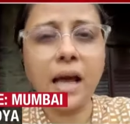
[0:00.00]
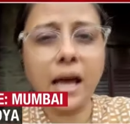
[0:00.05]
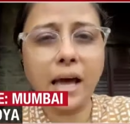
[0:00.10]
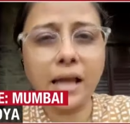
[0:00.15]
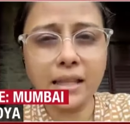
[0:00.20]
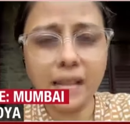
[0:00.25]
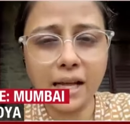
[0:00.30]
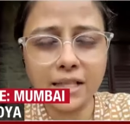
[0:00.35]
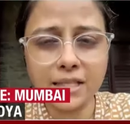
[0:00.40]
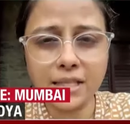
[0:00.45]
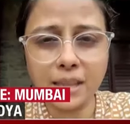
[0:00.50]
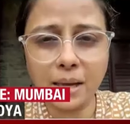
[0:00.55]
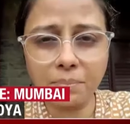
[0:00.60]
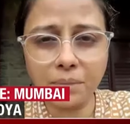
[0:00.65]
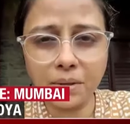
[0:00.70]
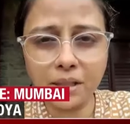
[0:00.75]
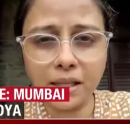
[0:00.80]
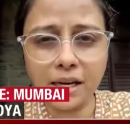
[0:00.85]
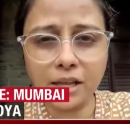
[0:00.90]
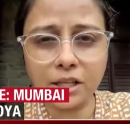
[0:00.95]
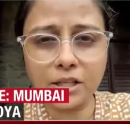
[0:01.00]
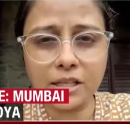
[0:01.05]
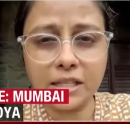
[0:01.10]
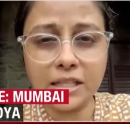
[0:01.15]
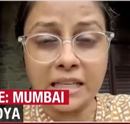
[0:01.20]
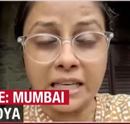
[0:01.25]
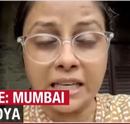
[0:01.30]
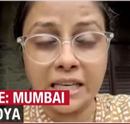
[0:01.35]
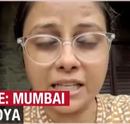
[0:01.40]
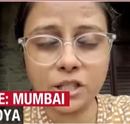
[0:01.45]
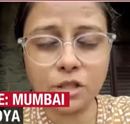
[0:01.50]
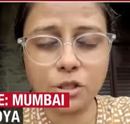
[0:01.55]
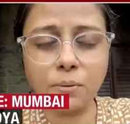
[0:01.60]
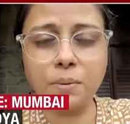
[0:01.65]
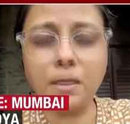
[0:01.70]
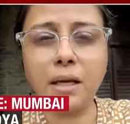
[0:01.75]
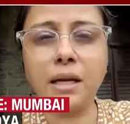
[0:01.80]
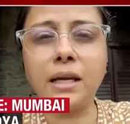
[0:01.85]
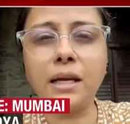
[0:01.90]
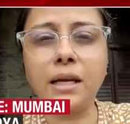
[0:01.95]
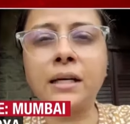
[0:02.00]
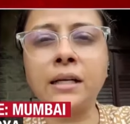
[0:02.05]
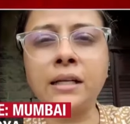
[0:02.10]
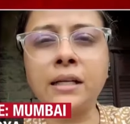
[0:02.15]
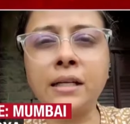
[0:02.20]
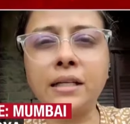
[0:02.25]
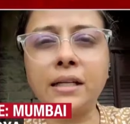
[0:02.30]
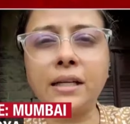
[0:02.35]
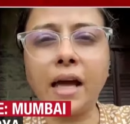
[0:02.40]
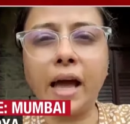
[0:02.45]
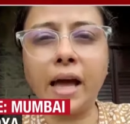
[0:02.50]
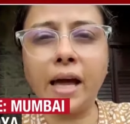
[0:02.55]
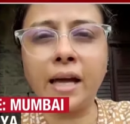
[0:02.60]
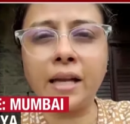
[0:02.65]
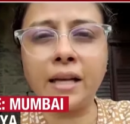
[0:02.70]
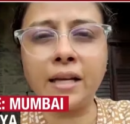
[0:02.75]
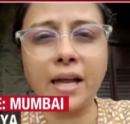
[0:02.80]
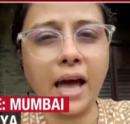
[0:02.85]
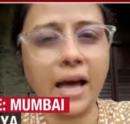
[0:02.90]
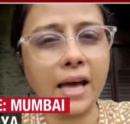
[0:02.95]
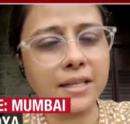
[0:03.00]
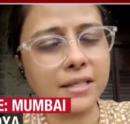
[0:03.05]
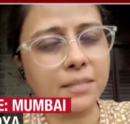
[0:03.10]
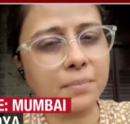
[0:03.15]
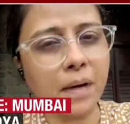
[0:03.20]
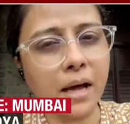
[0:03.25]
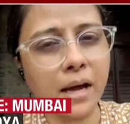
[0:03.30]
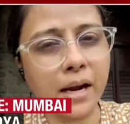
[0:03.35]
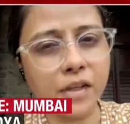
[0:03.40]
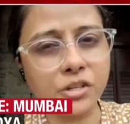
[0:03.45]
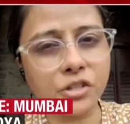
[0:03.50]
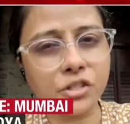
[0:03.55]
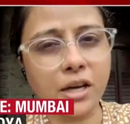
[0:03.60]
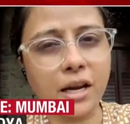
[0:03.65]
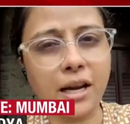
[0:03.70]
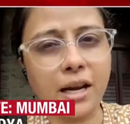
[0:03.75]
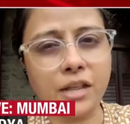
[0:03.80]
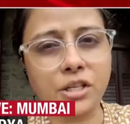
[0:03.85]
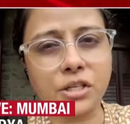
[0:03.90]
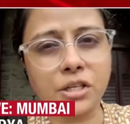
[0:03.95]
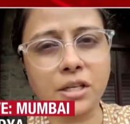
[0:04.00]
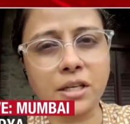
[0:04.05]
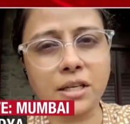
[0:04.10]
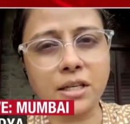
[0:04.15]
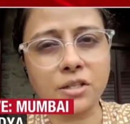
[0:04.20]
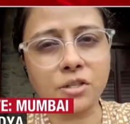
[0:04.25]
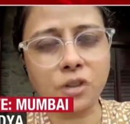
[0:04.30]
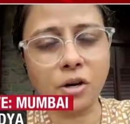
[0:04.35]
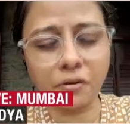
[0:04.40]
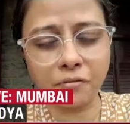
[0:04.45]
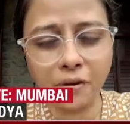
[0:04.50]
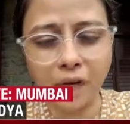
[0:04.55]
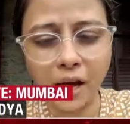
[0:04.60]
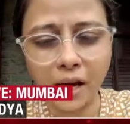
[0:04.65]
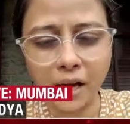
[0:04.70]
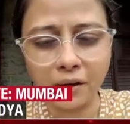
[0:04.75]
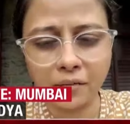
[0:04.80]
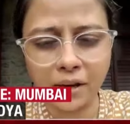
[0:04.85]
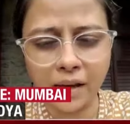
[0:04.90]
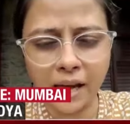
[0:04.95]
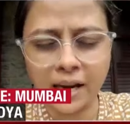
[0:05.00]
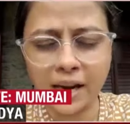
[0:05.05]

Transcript: And that's something that needs to be learned, and as the Maharashtra election is not far away.